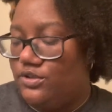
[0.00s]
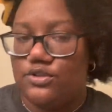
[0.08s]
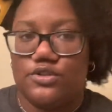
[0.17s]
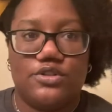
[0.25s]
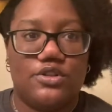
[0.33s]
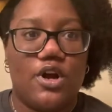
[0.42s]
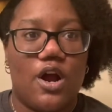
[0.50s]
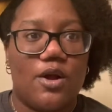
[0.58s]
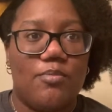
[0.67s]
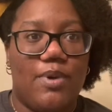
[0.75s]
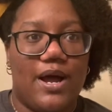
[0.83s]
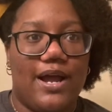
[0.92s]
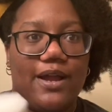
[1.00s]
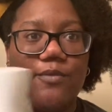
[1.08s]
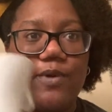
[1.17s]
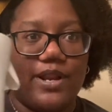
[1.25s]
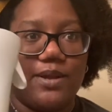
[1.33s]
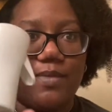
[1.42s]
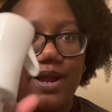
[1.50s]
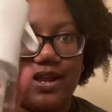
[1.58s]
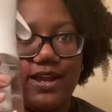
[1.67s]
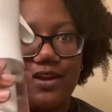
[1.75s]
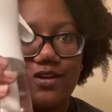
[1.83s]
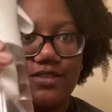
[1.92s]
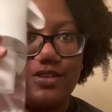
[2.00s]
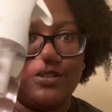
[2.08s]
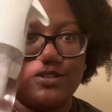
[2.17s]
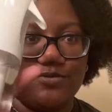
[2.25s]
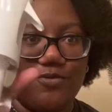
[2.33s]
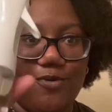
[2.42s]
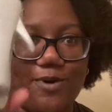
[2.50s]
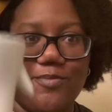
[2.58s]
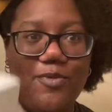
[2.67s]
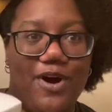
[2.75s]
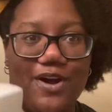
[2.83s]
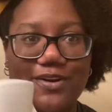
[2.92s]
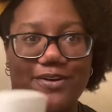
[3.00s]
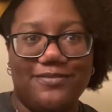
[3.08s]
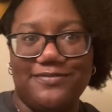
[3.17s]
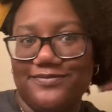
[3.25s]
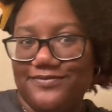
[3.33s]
start by wetting my hair. This is warm water.